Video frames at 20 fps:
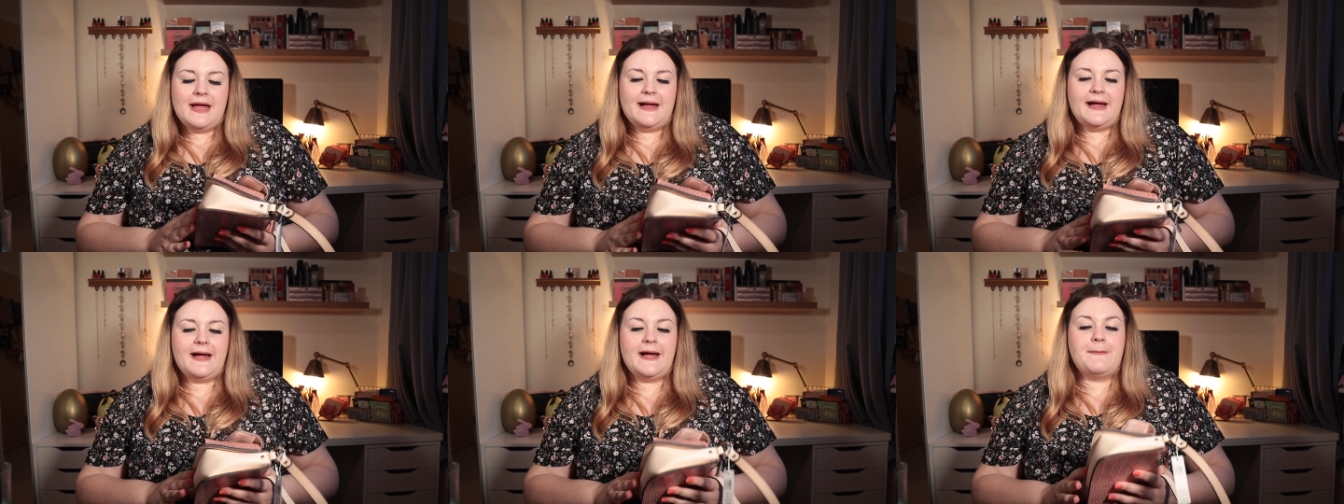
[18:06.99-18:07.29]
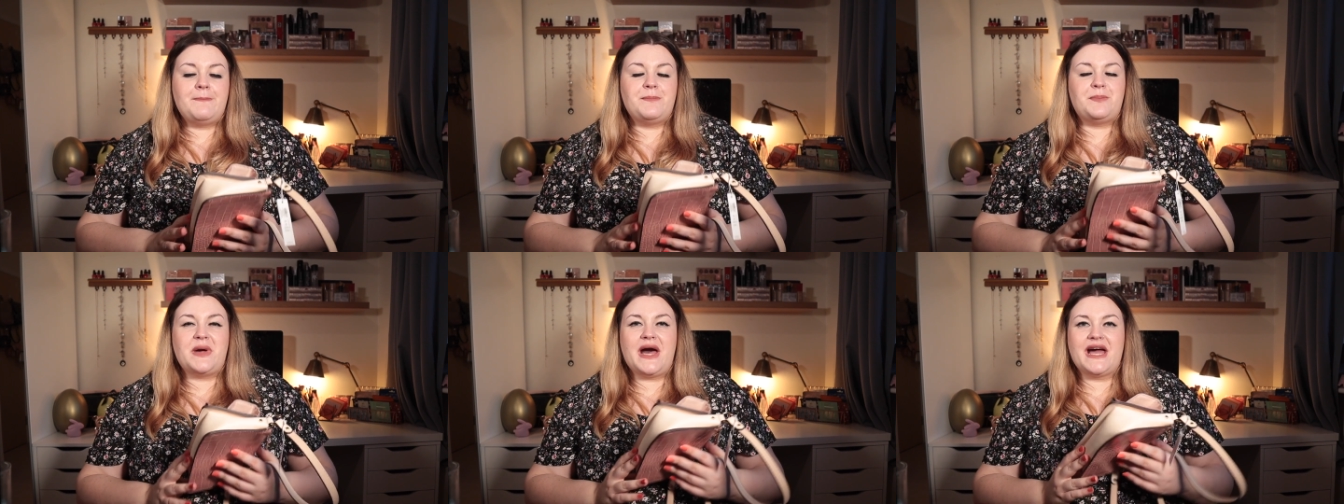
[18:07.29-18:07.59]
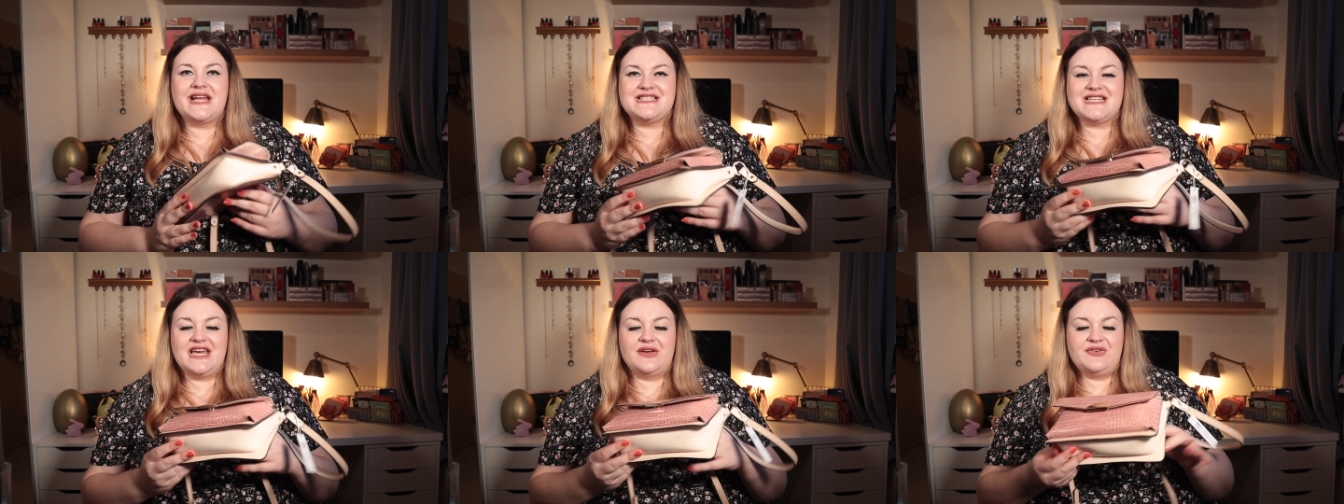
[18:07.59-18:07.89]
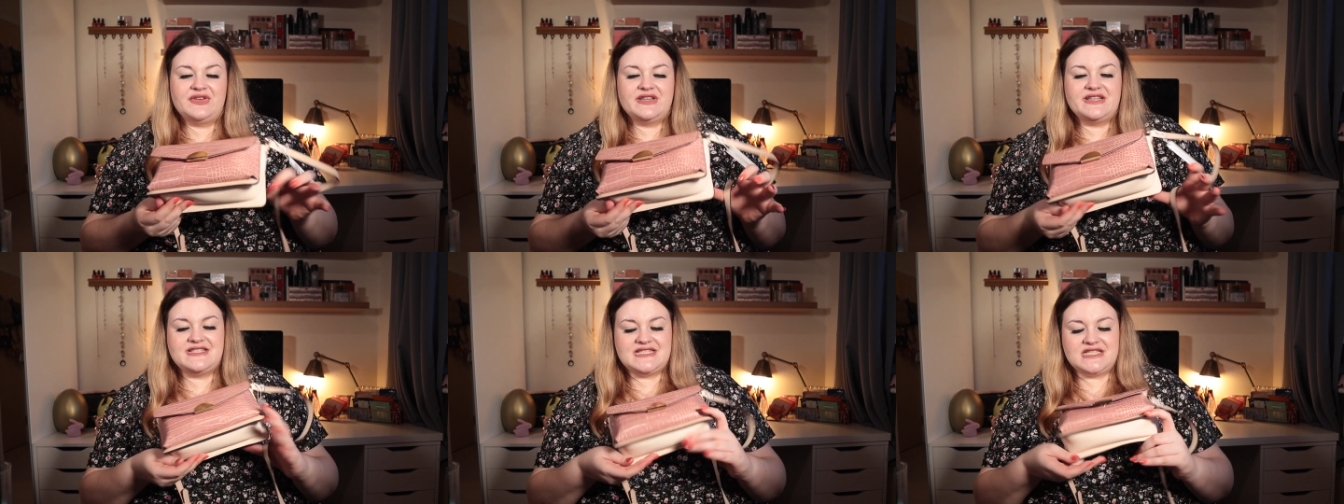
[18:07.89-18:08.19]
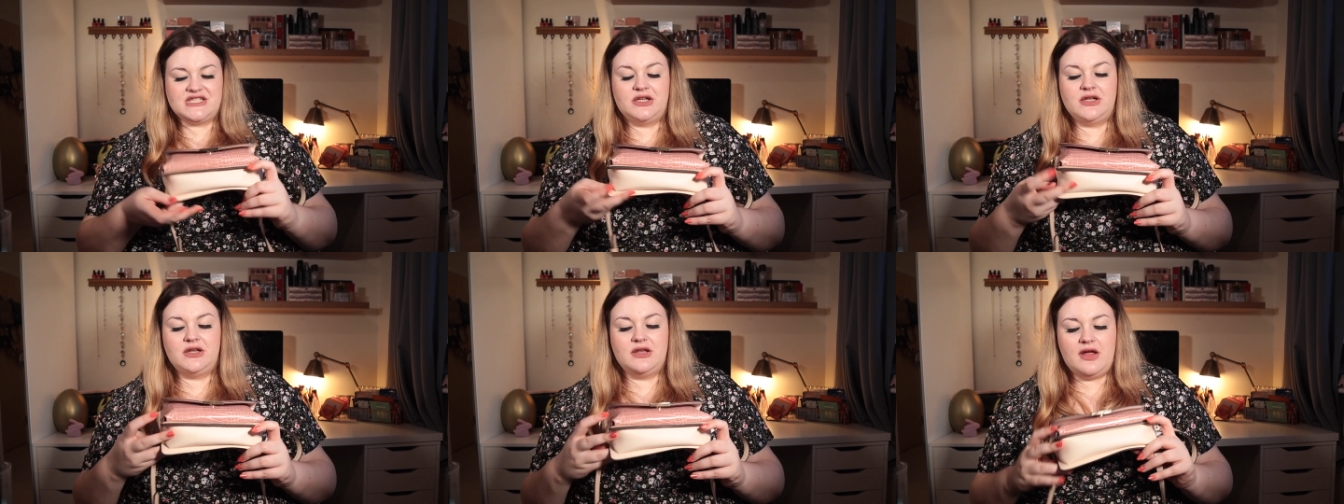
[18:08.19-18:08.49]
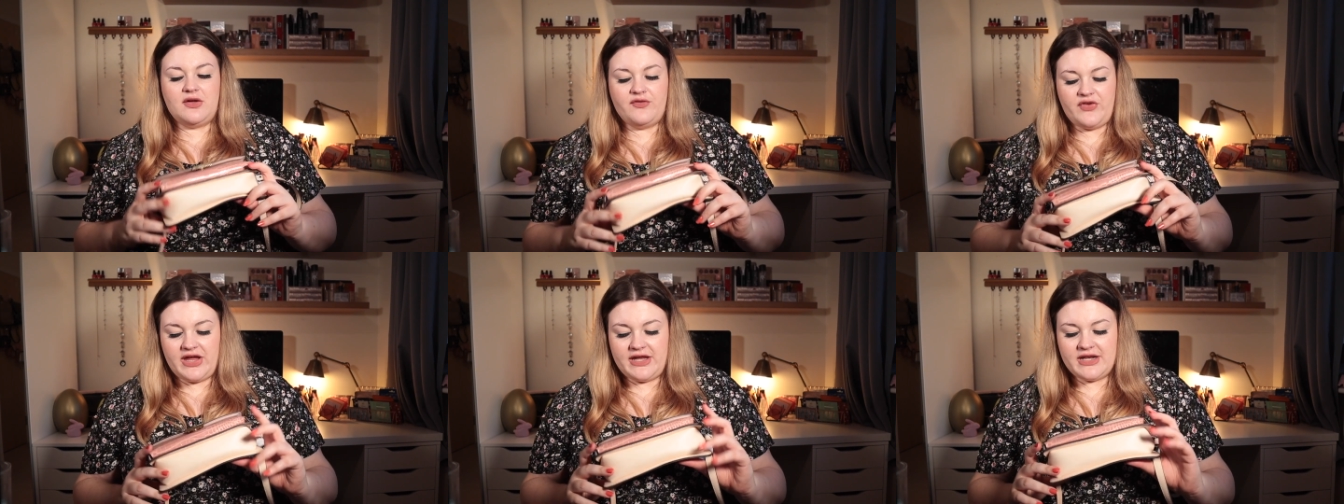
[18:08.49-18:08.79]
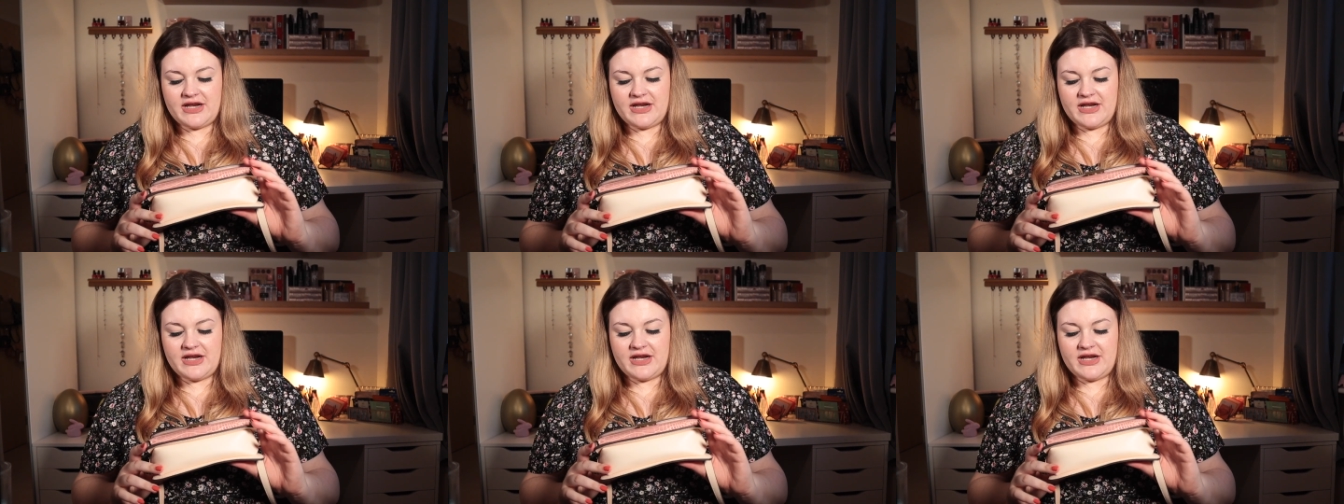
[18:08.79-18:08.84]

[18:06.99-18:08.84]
um, but I definitely still love it.